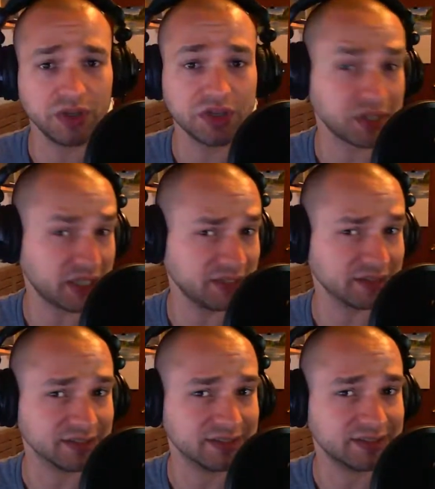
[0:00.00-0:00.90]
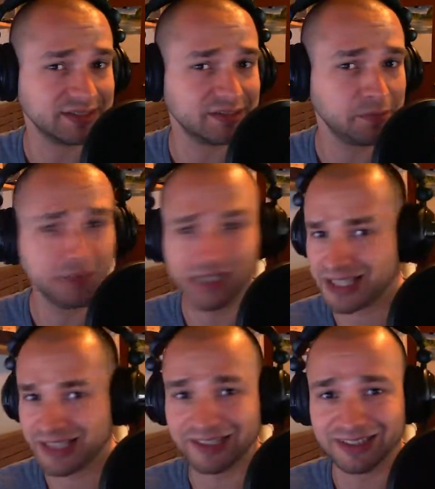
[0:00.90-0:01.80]
make sure to heal.
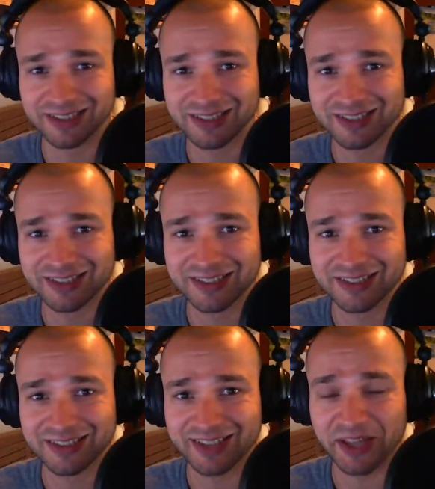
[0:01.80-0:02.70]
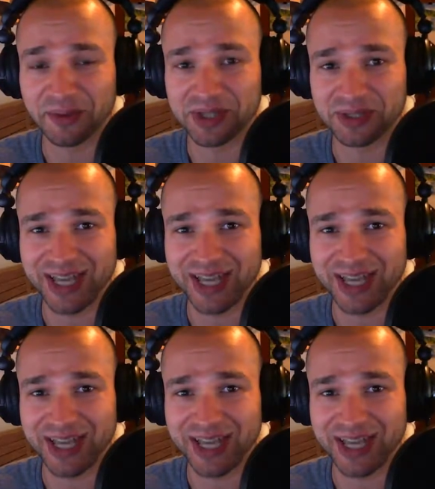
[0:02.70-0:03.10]
Please heal. Otherwise, you're